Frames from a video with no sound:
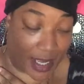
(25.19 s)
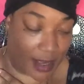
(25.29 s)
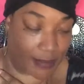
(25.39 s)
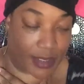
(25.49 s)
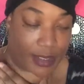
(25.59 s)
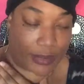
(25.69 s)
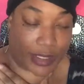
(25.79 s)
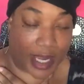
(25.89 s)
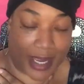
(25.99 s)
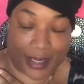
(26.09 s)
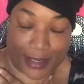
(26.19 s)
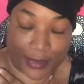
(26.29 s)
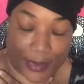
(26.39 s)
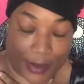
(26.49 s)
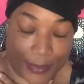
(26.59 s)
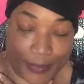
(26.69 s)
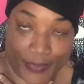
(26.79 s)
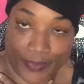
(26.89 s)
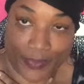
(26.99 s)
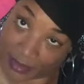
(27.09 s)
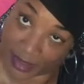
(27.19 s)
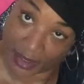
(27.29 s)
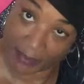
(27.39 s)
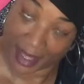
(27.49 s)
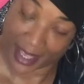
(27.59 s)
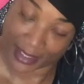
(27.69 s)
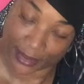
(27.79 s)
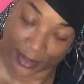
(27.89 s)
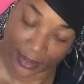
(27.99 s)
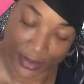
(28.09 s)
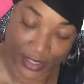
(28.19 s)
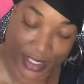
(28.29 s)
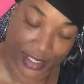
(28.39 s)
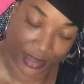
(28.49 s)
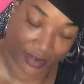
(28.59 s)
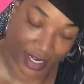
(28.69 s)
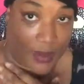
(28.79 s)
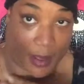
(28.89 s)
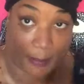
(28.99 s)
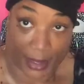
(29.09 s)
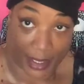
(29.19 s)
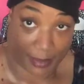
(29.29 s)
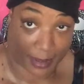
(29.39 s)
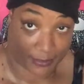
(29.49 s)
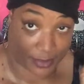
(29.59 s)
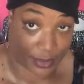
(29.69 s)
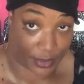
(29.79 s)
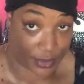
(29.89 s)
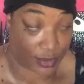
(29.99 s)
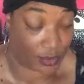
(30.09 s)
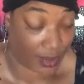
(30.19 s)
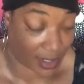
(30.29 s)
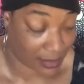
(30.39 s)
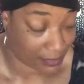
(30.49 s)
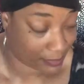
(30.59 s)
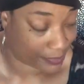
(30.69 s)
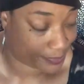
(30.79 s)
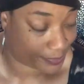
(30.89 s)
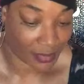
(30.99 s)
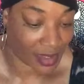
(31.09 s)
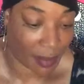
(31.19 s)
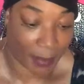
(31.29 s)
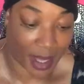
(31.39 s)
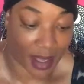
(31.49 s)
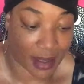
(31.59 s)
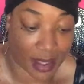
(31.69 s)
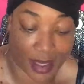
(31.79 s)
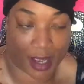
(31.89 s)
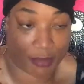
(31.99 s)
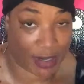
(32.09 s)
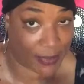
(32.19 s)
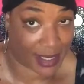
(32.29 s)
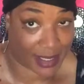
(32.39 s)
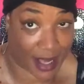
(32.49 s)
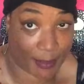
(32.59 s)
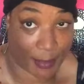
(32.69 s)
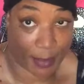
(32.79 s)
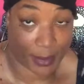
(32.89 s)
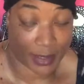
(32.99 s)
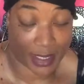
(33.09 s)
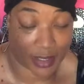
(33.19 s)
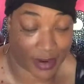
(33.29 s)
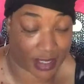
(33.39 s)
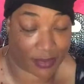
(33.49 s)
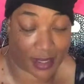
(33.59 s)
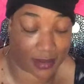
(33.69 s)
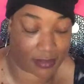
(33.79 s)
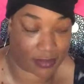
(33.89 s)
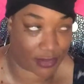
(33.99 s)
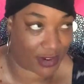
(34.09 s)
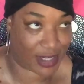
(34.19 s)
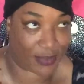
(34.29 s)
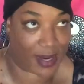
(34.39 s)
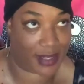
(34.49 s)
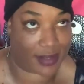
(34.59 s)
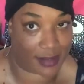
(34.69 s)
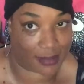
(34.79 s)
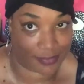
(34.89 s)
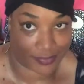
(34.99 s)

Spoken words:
I'm so tired as well. My hair's got conditioner in it. I put it in a bun for the school run, but I really wanted to come and post this graduation.